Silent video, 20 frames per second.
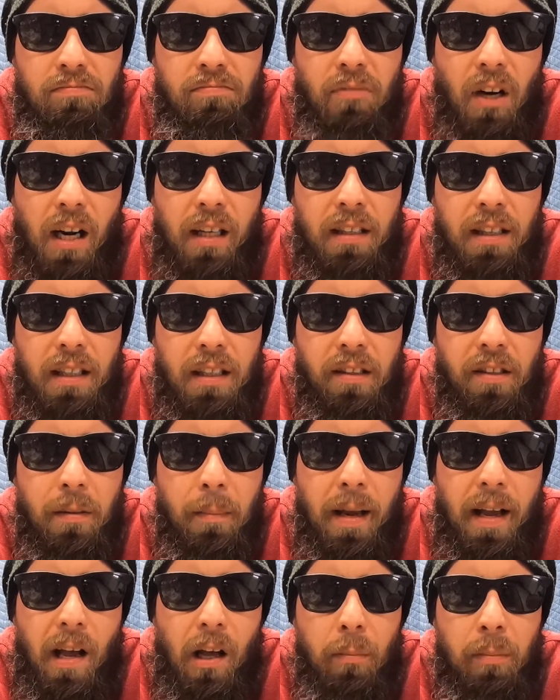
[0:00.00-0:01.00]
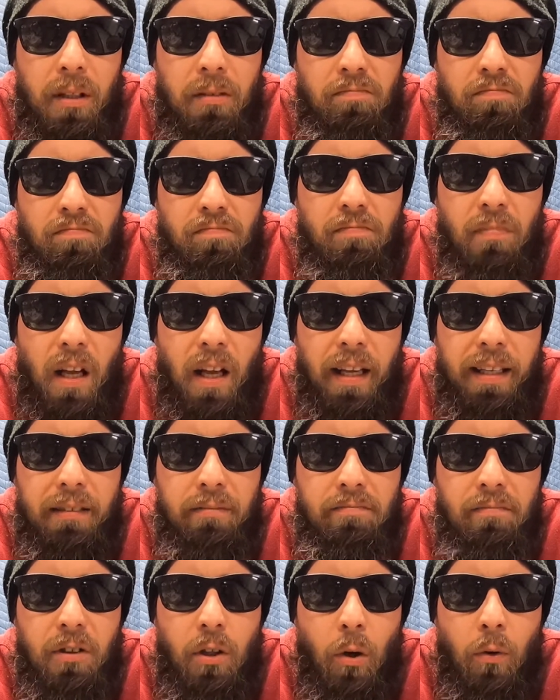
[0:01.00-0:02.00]
rock these under my helmet
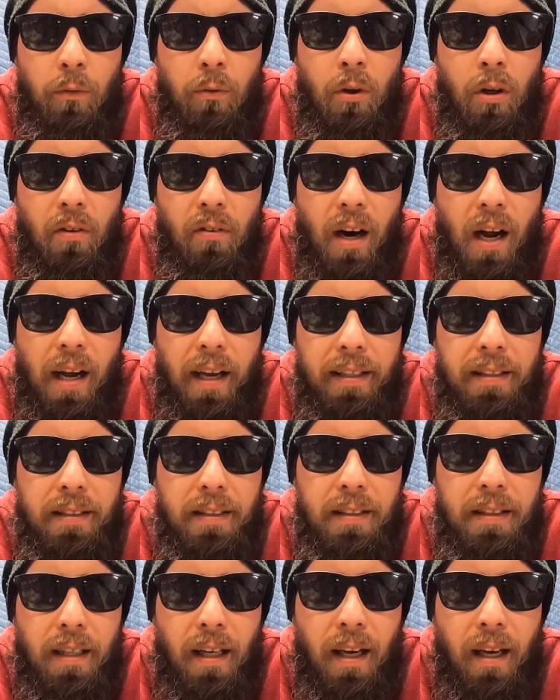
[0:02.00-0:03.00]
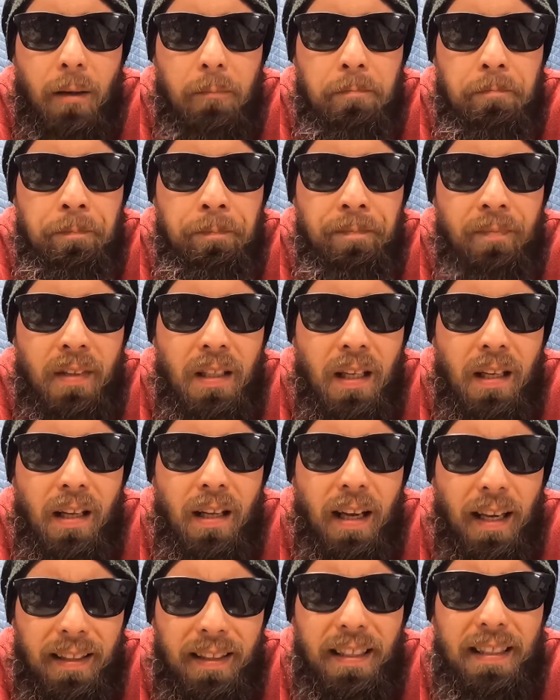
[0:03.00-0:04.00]
and go for a ride.
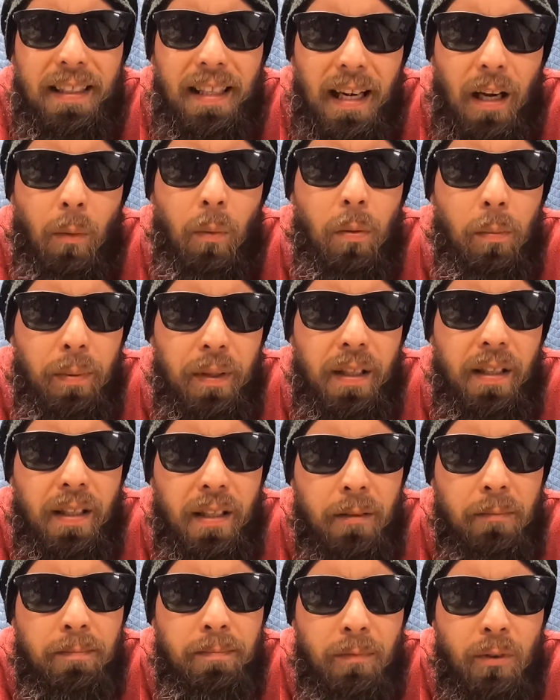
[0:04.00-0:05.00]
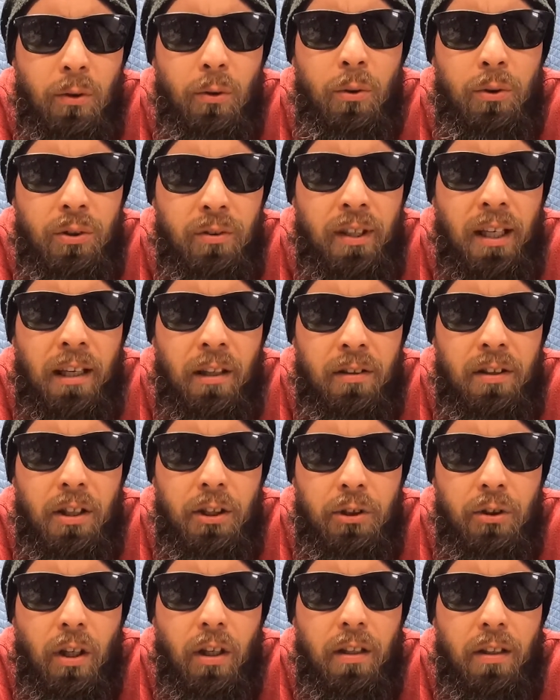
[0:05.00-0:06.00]
I think that I will be cruising around in the
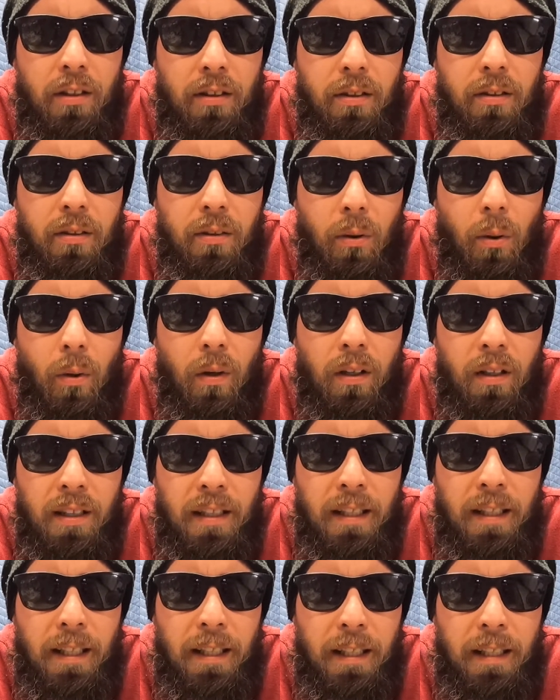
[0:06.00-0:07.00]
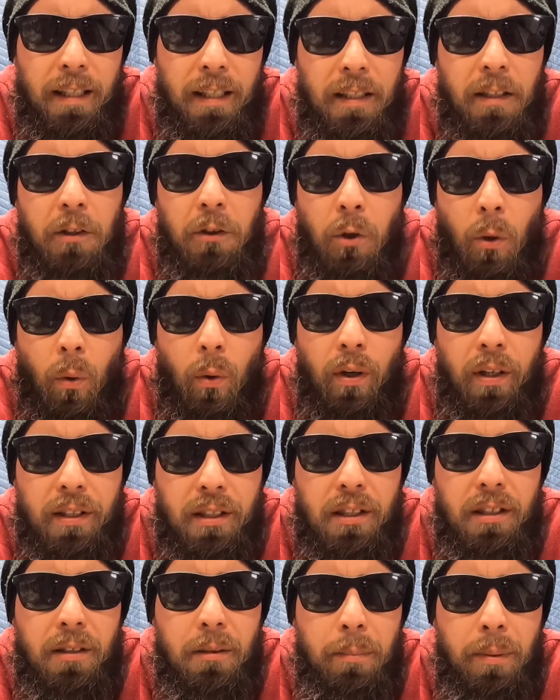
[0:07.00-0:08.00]
truck or in the
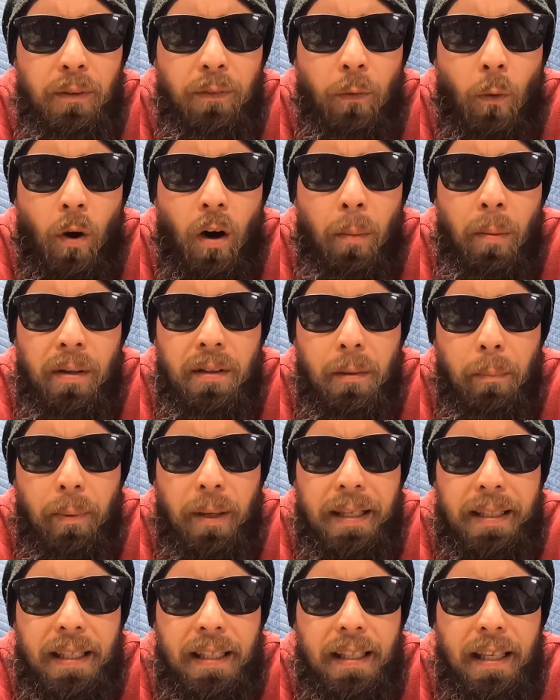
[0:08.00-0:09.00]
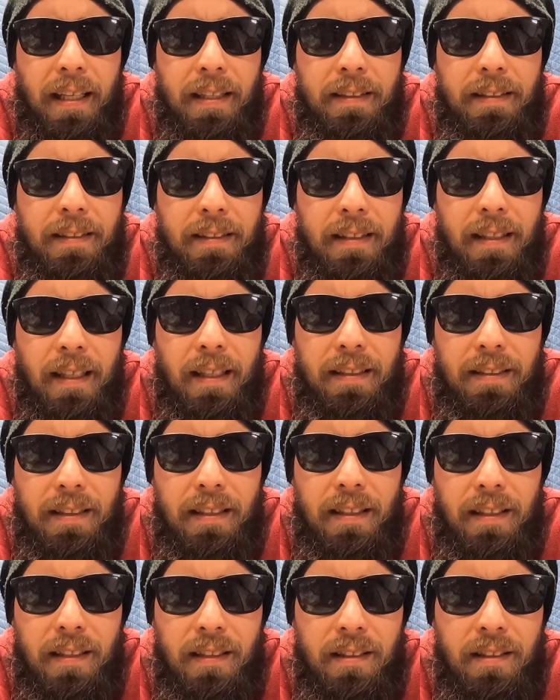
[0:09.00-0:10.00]
Taurus before I'm on the bike again, as
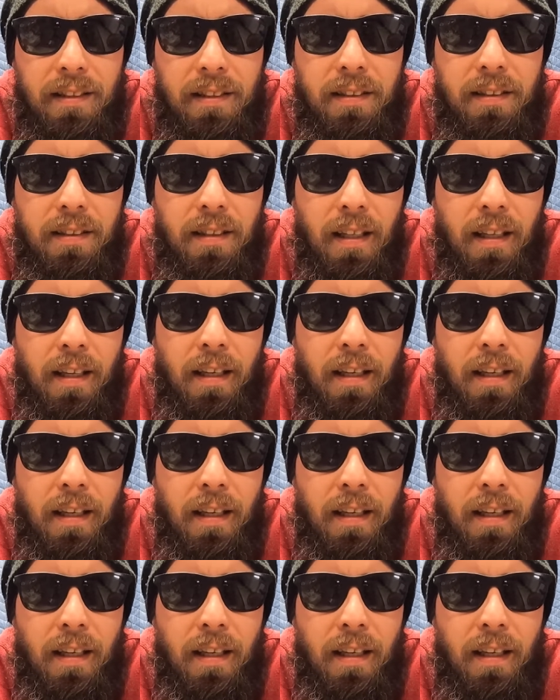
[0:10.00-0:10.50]
it is